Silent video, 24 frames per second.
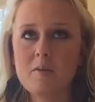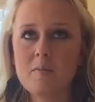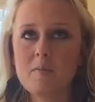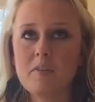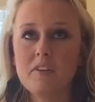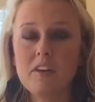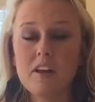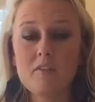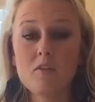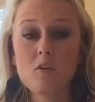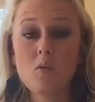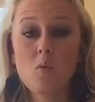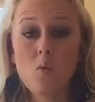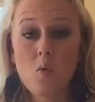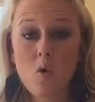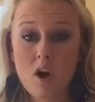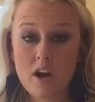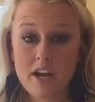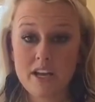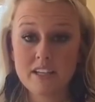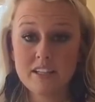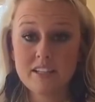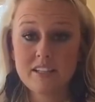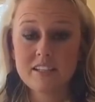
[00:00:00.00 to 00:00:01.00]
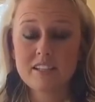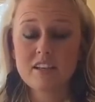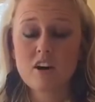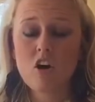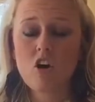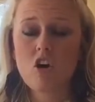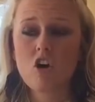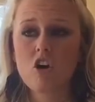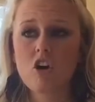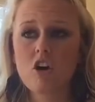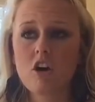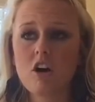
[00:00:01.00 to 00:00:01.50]
level ones
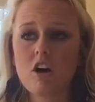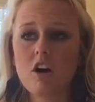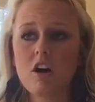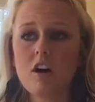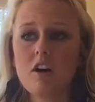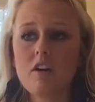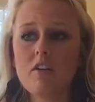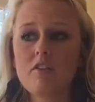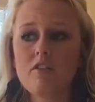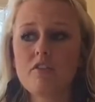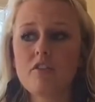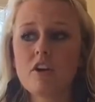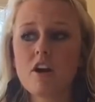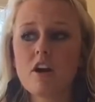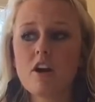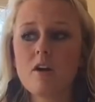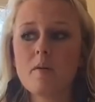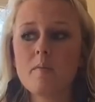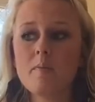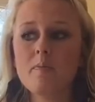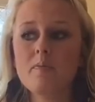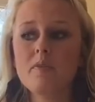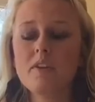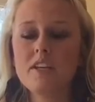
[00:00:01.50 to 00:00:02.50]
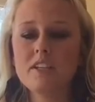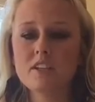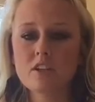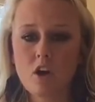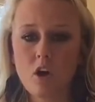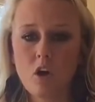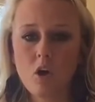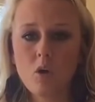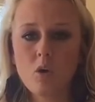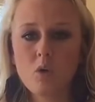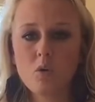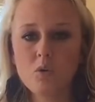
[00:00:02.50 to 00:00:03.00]
are from these
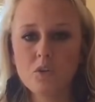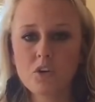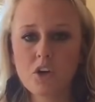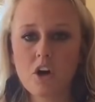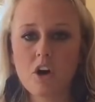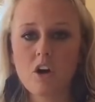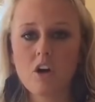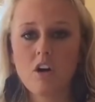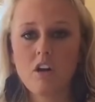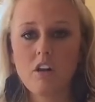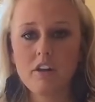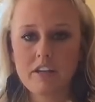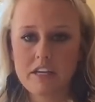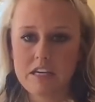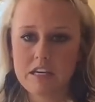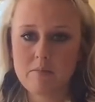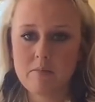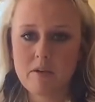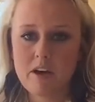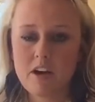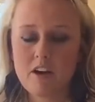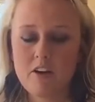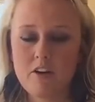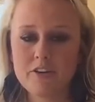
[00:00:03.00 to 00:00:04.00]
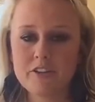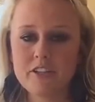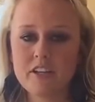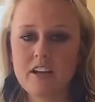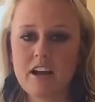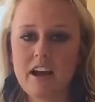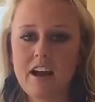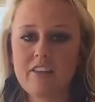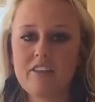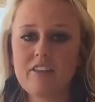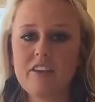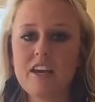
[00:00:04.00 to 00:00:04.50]
cold call emails, and
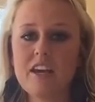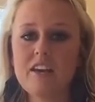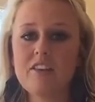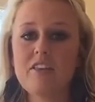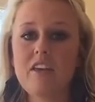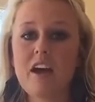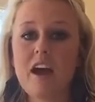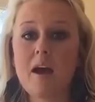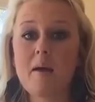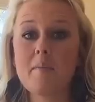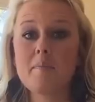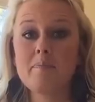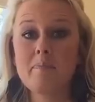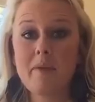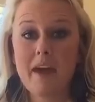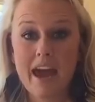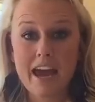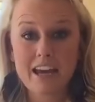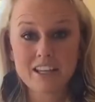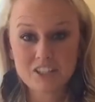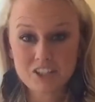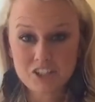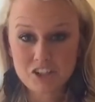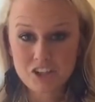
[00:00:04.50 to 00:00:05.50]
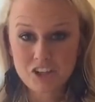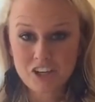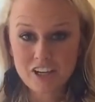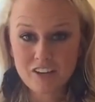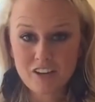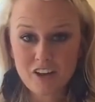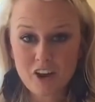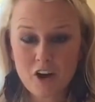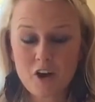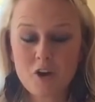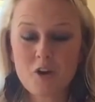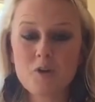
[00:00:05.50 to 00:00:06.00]
I think that mastering
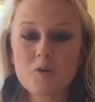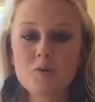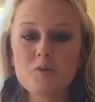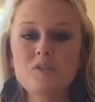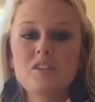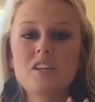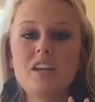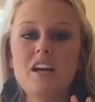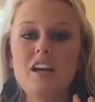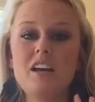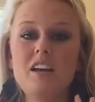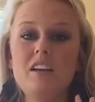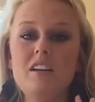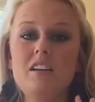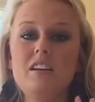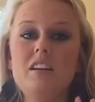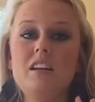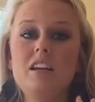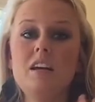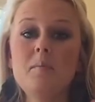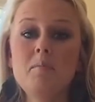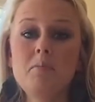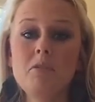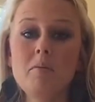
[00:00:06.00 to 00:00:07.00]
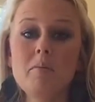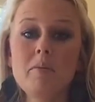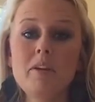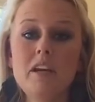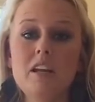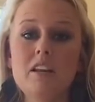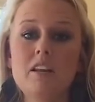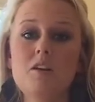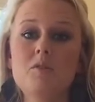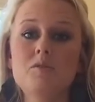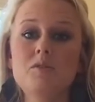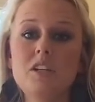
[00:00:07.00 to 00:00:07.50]
those and
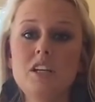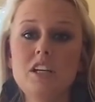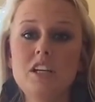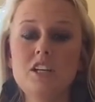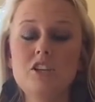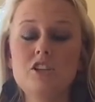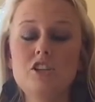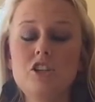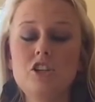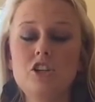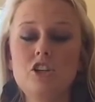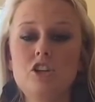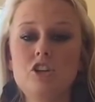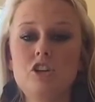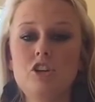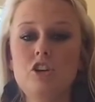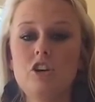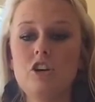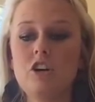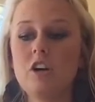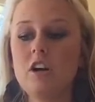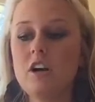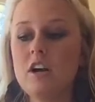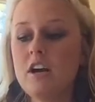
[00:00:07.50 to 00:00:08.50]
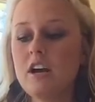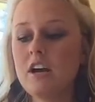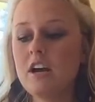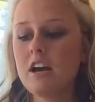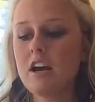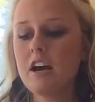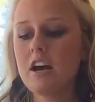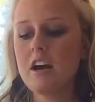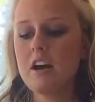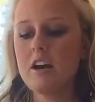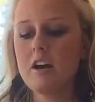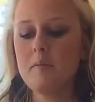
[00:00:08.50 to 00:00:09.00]
implementing those into your
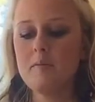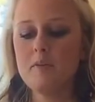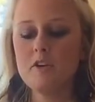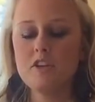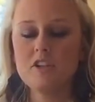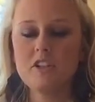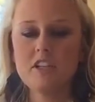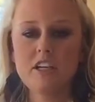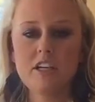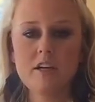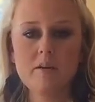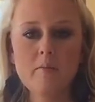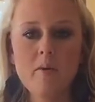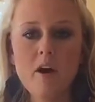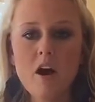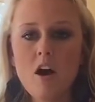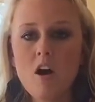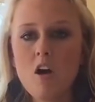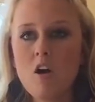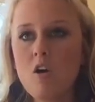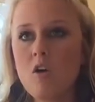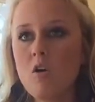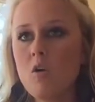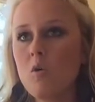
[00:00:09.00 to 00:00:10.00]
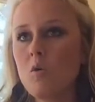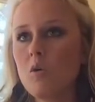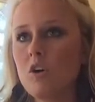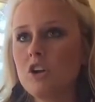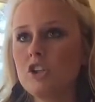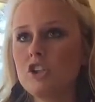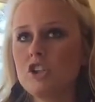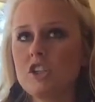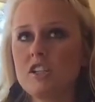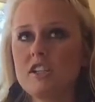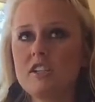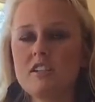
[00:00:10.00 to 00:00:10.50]
DMO,
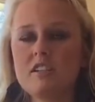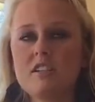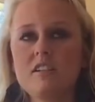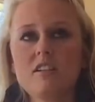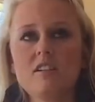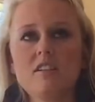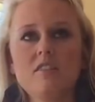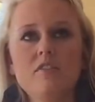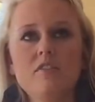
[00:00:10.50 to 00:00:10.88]
or just